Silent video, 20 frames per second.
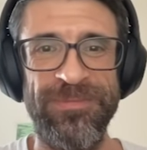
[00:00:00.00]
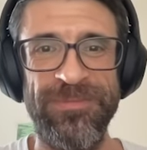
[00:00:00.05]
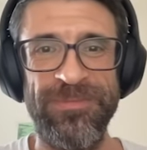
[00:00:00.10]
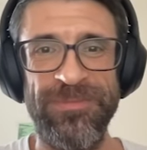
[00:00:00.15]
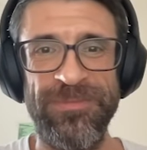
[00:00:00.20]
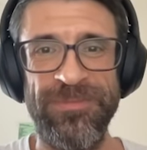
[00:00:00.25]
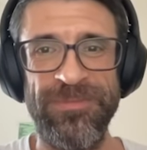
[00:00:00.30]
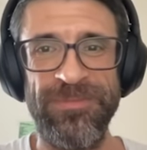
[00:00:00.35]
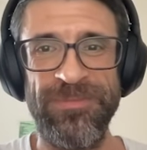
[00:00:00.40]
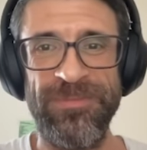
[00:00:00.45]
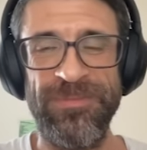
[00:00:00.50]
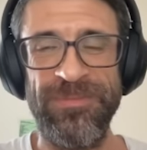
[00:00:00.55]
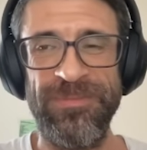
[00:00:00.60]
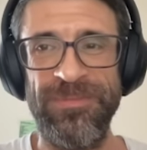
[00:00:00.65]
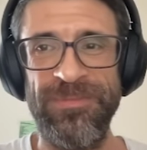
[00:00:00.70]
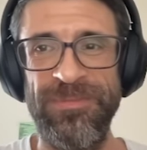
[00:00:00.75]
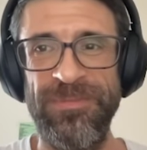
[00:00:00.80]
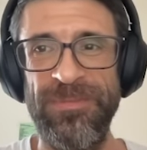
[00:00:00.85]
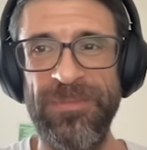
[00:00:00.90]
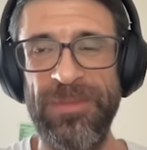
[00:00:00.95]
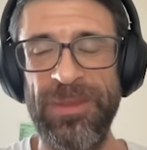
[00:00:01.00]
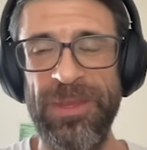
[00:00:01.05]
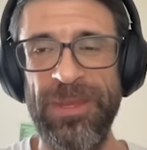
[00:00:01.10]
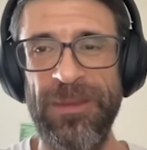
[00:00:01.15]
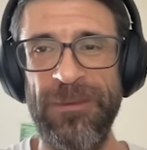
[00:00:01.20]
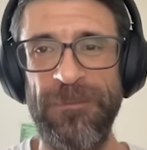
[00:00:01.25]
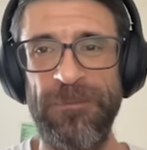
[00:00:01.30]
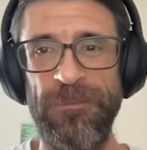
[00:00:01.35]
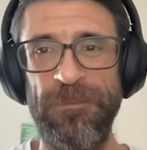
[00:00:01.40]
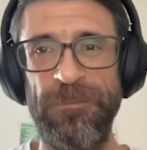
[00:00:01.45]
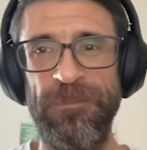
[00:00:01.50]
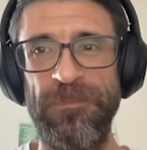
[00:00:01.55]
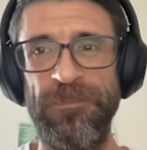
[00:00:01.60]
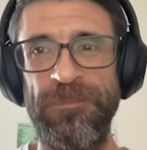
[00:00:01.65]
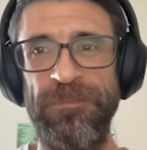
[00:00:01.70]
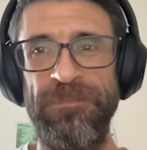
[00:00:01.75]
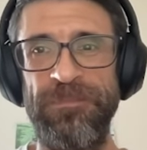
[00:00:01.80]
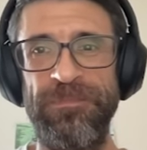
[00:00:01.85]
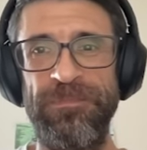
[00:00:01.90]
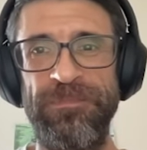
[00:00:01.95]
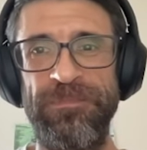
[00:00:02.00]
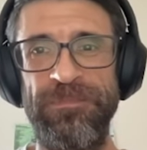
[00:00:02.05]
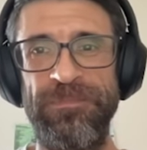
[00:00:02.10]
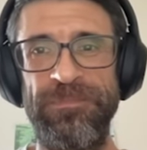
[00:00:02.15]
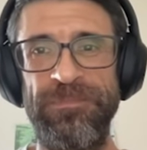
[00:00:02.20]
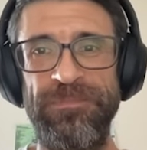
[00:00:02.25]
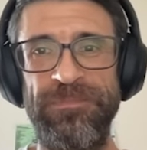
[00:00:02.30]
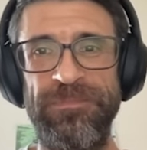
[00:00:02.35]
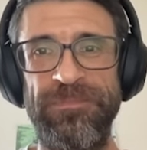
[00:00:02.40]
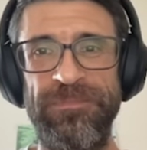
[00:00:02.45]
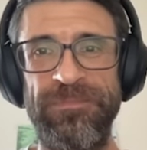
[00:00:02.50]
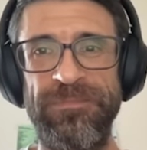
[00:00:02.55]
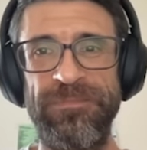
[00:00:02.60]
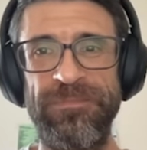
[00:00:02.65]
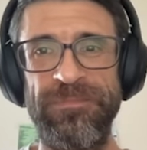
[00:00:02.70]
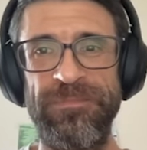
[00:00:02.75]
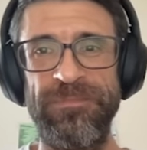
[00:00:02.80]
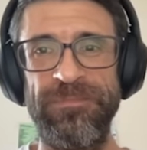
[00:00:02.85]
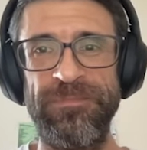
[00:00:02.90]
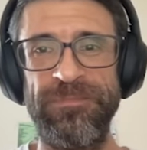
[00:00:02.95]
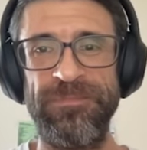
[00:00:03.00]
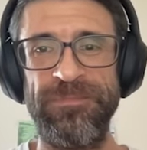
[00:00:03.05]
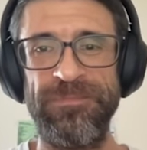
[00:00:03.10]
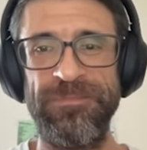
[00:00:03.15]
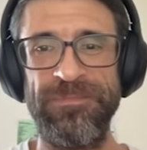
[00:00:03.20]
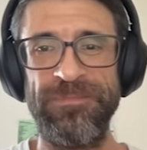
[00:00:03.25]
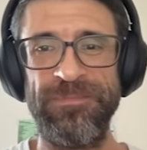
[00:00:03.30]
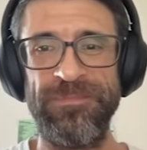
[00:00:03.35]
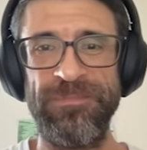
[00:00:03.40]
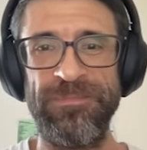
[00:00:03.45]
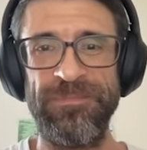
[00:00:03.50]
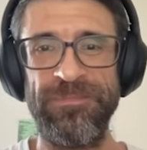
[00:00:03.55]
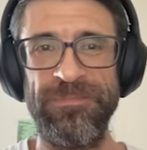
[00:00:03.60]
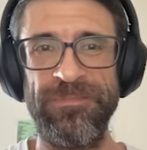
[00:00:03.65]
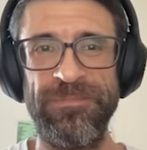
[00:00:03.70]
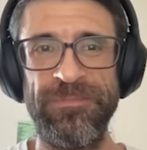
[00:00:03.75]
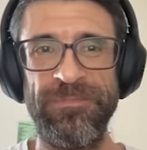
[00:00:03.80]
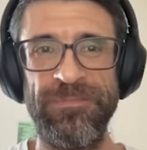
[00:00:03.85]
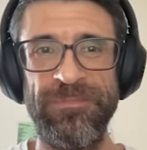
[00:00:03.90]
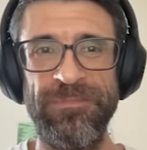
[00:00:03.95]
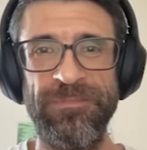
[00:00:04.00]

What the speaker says: This person isn't speaking.